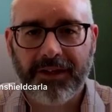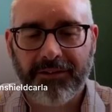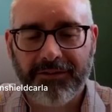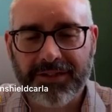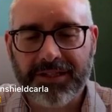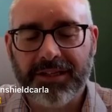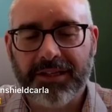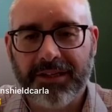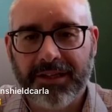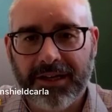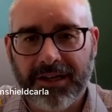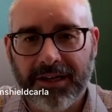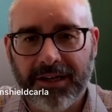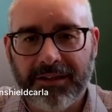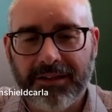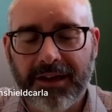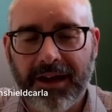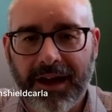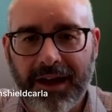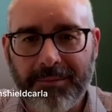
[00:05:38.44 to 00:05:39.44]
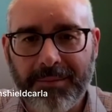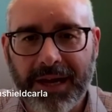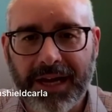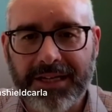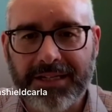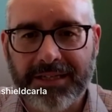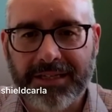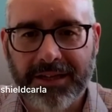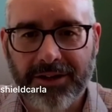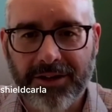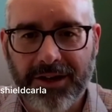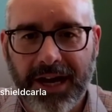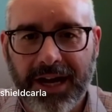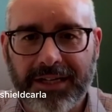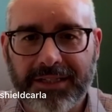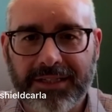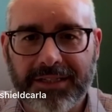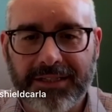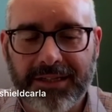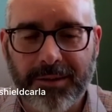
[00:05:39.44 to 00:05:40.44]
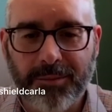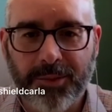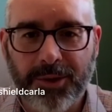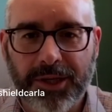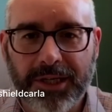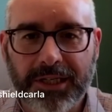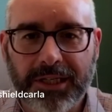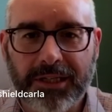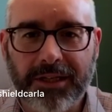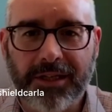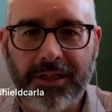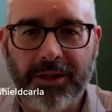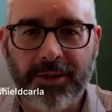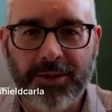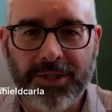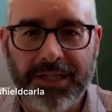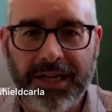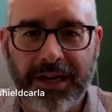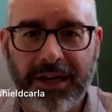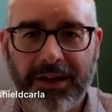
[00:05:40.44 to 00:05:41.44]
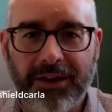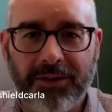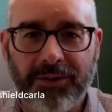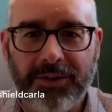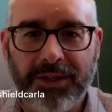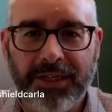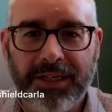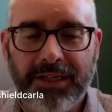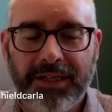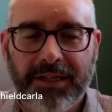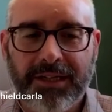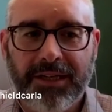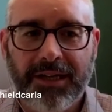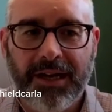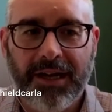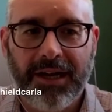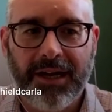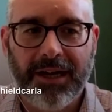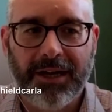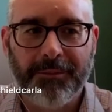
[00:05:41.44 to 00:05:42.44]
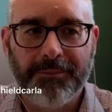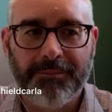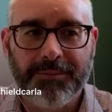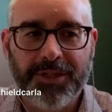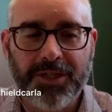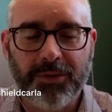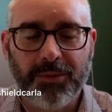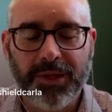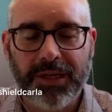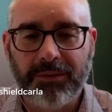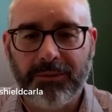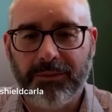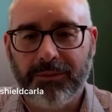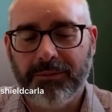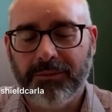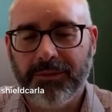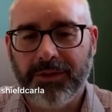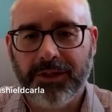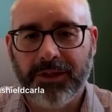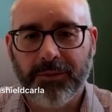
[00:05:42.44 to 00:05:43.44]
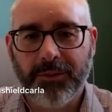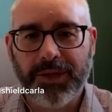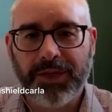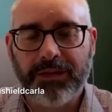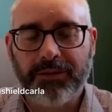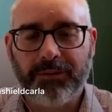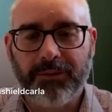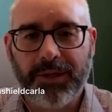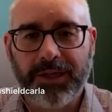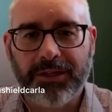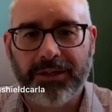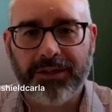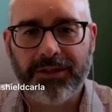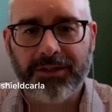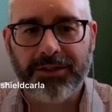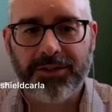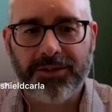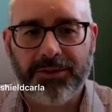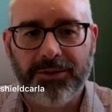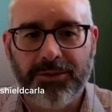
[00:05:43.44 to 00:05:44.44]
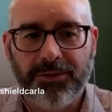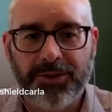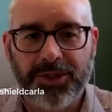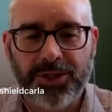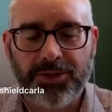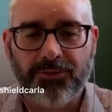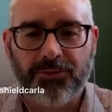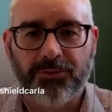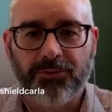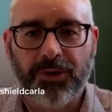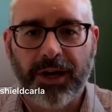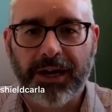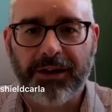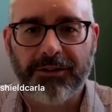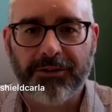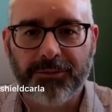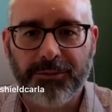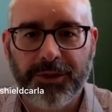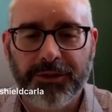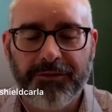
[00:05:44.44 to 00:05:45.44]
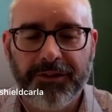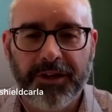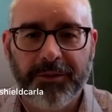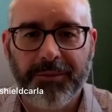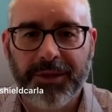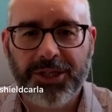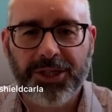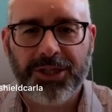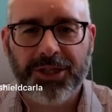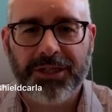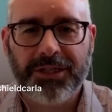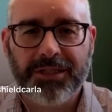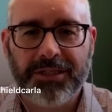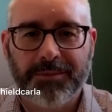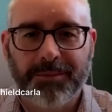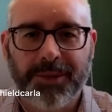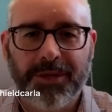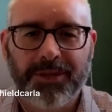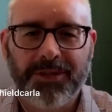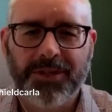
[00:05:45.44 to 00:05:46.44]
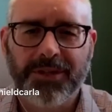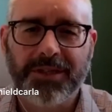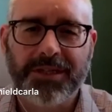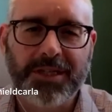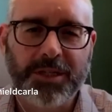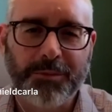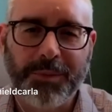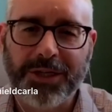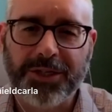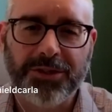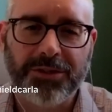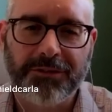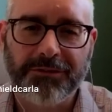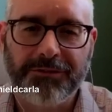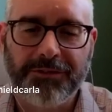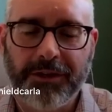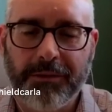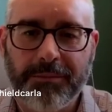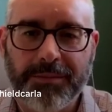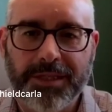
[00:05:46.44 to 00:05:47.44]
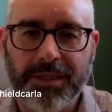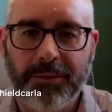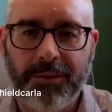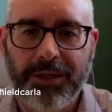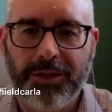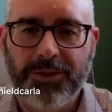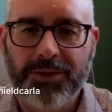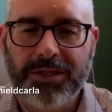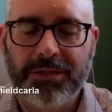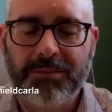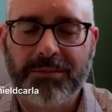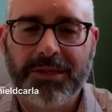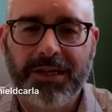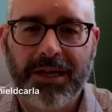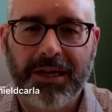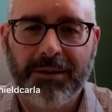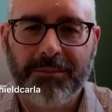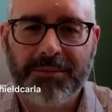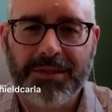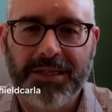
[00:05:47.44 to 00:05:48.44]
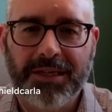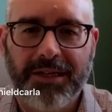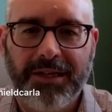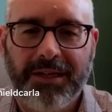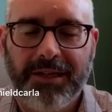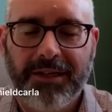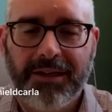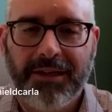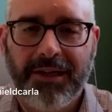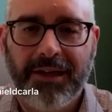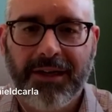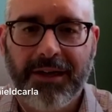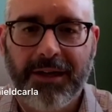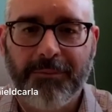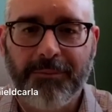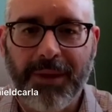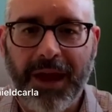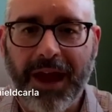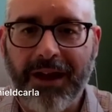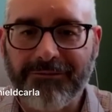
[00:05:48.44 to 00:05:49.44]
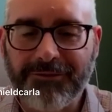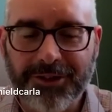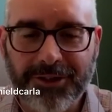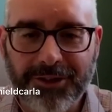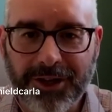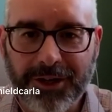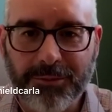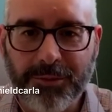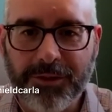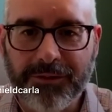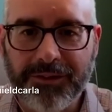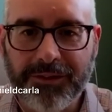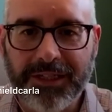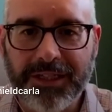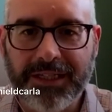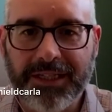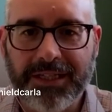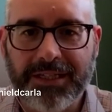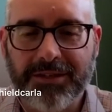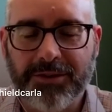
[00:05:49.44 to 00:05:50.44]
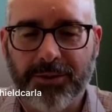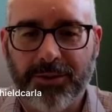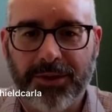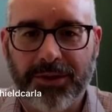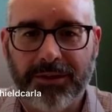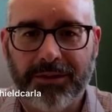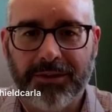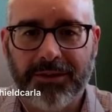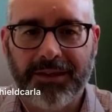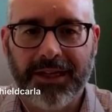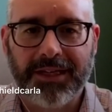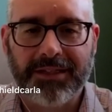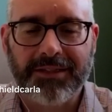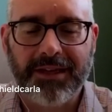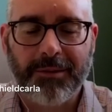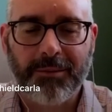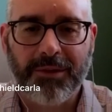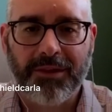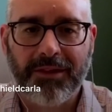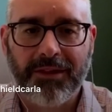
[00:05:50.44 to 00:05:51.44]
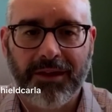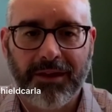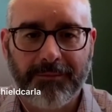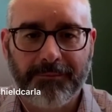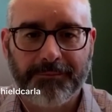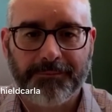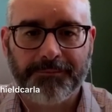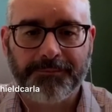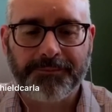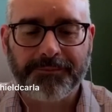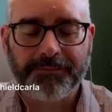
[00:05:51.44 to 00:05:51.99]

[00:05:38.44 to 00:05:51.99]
obviously the the IMAX theater had to temporarily close down. Um, so we, you know, we, we couldn't do just regular movie admissions, but also the special films that we do sometimes, um, after dark movies or that type of thing.